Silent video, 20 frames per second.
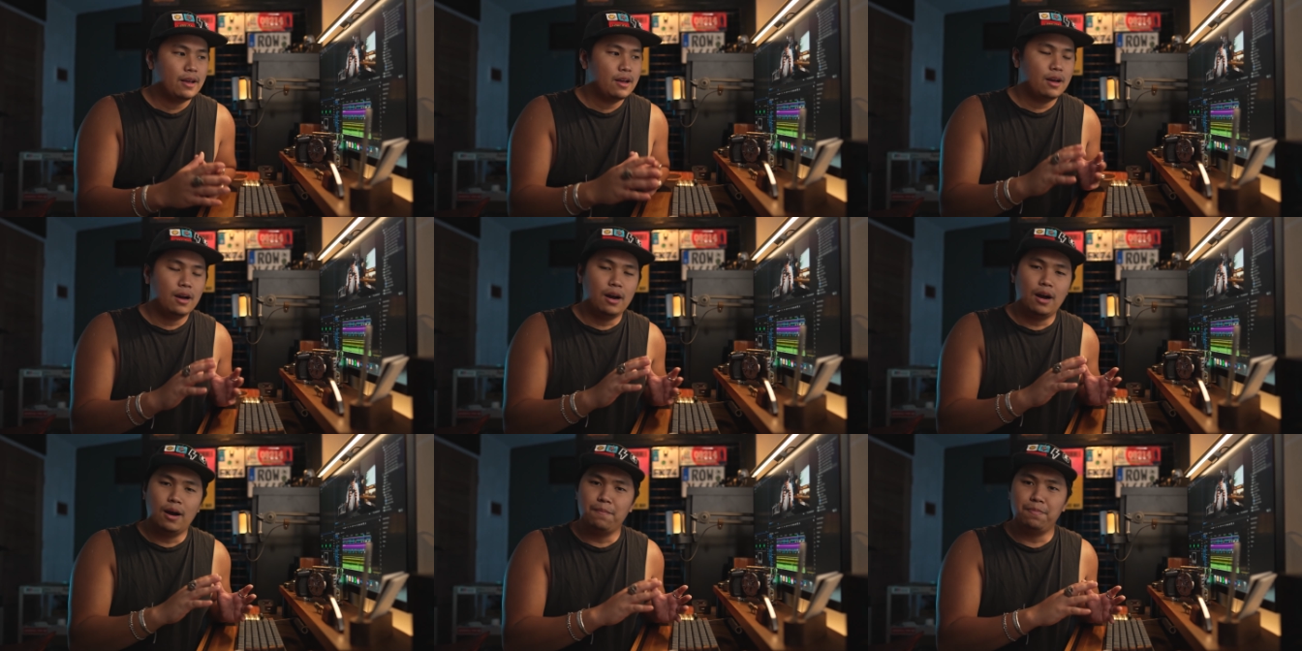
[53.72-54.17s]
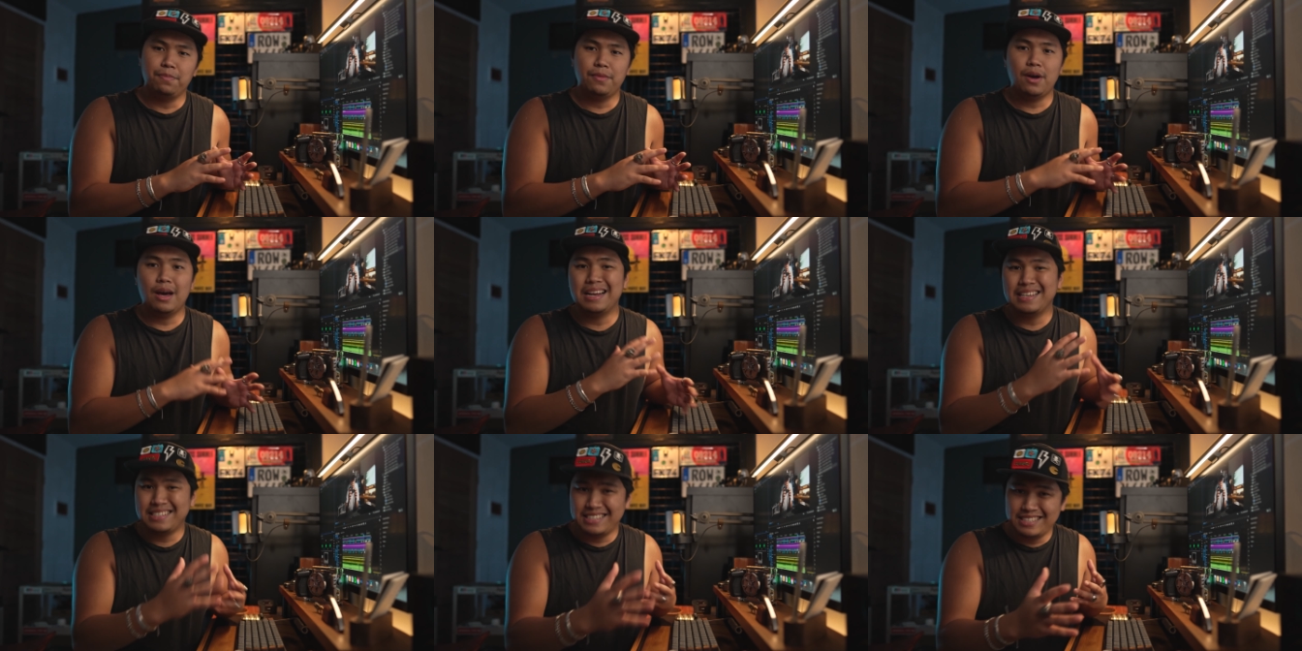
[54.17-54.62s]

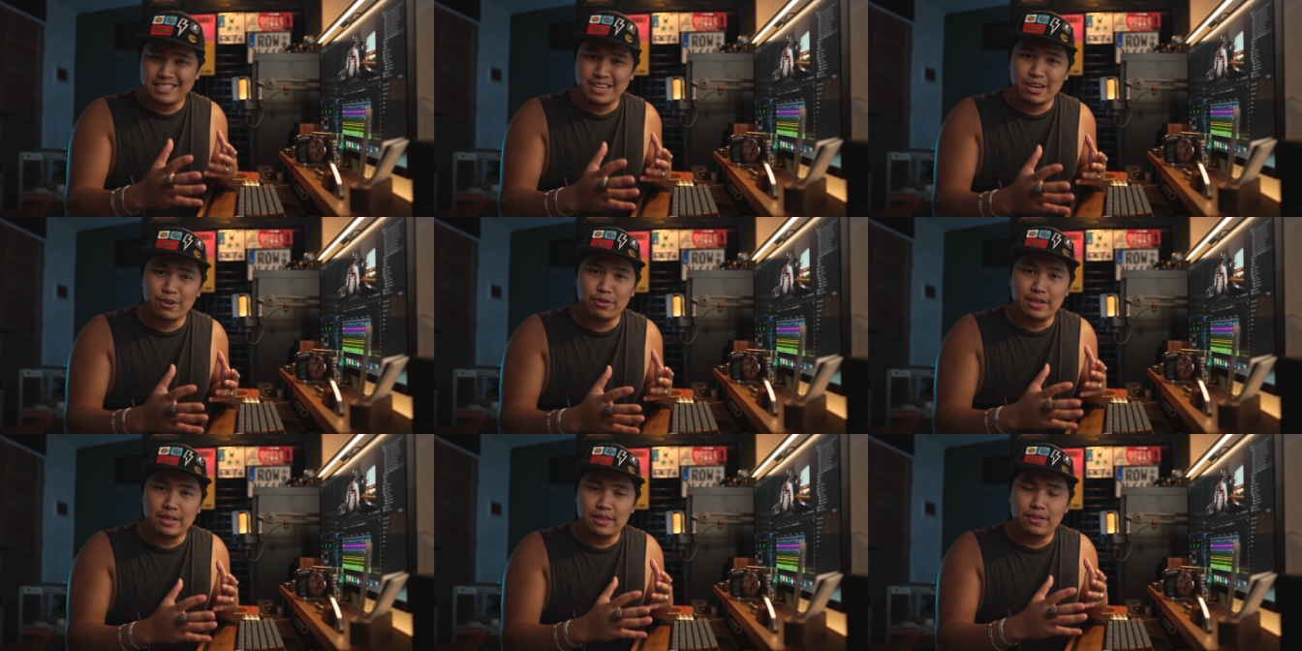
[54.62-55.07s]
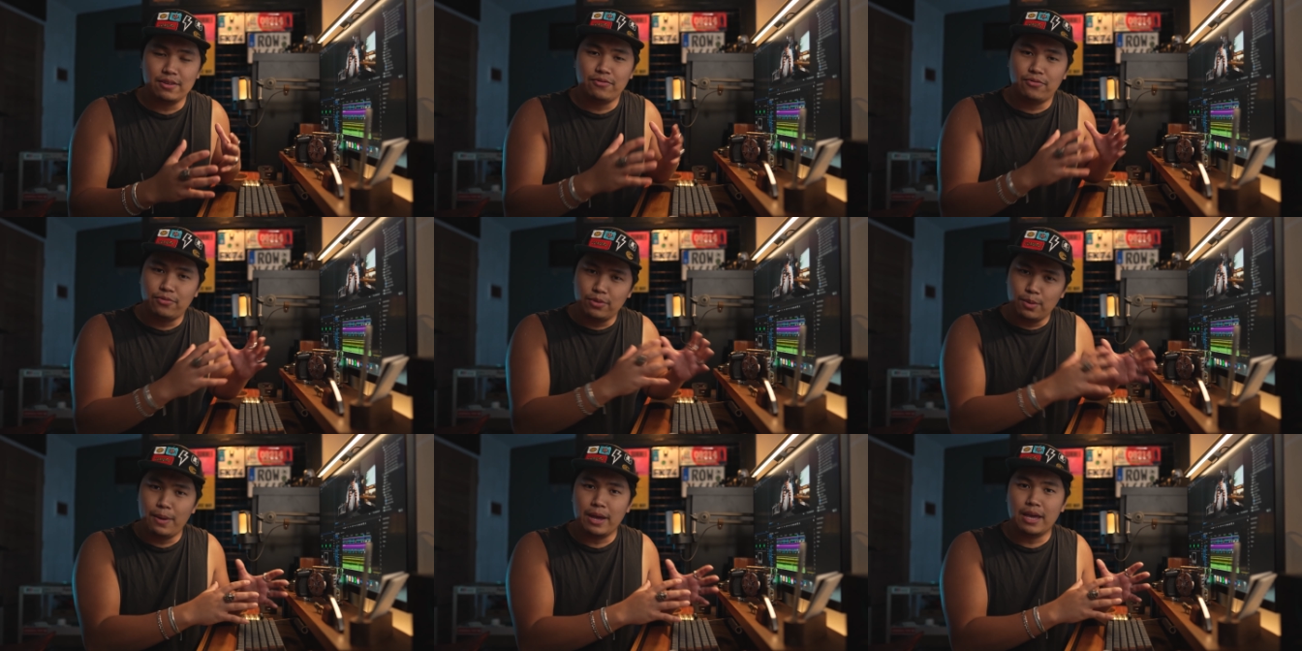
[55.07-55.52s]
Not necessarily the
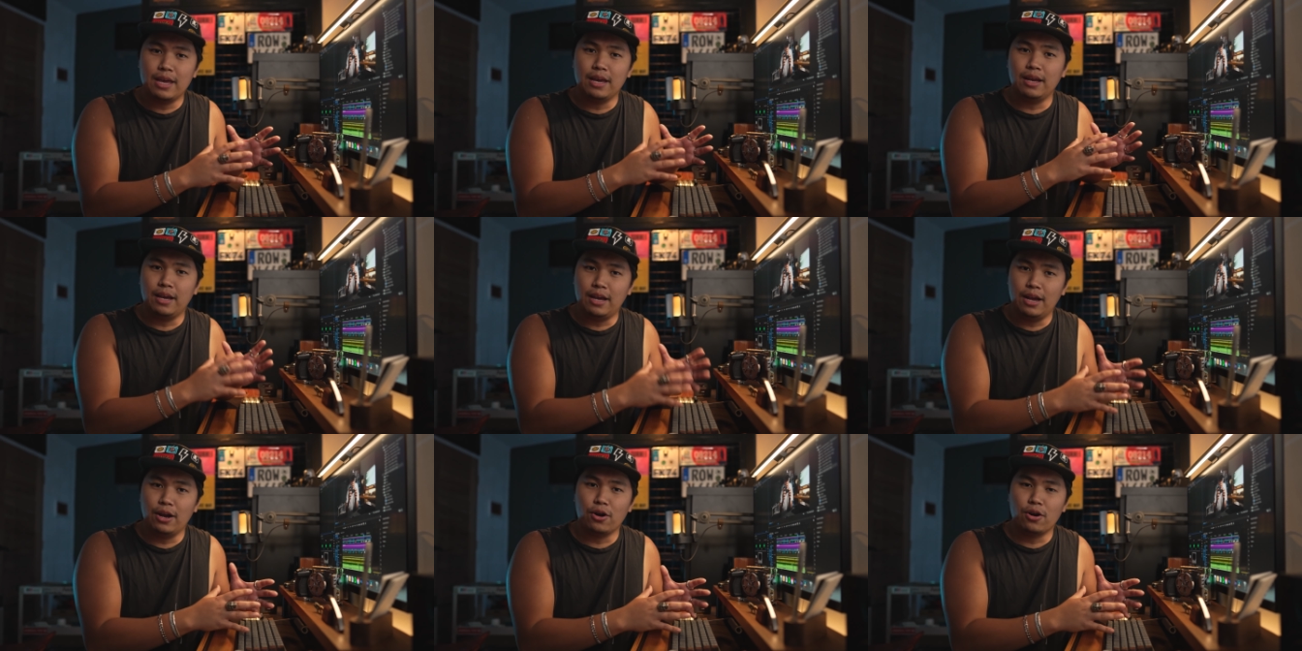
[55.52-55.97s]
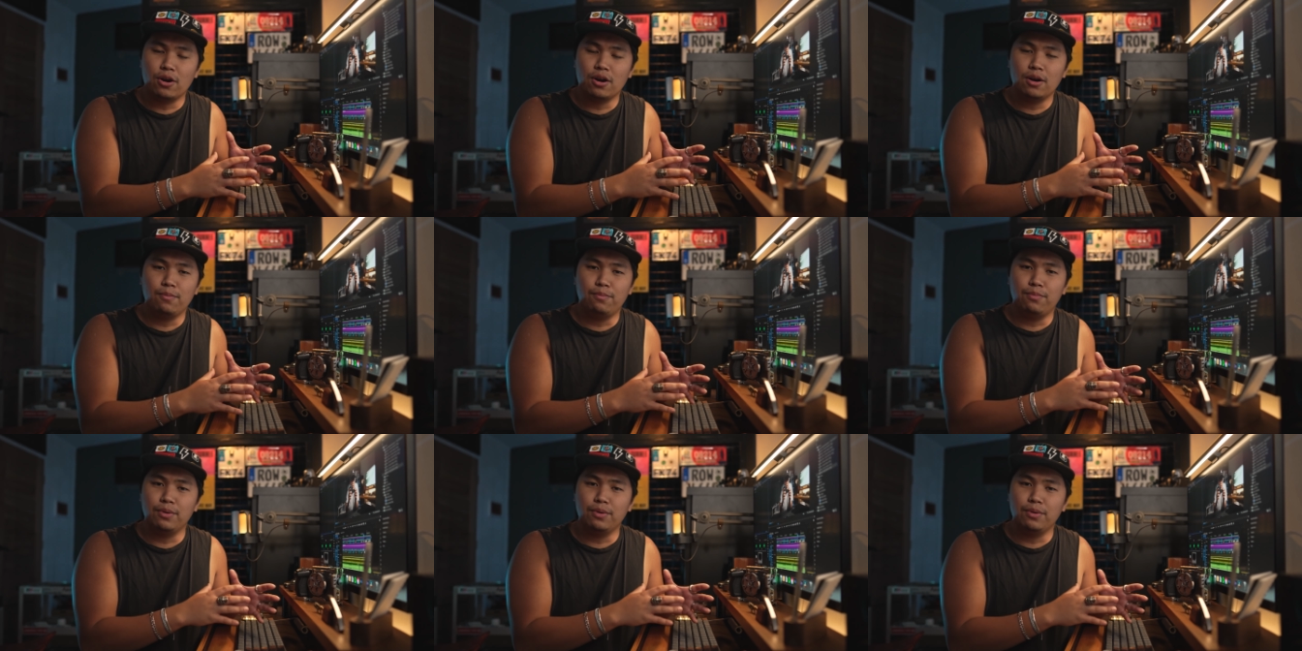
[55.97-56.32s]
filmmaking gear,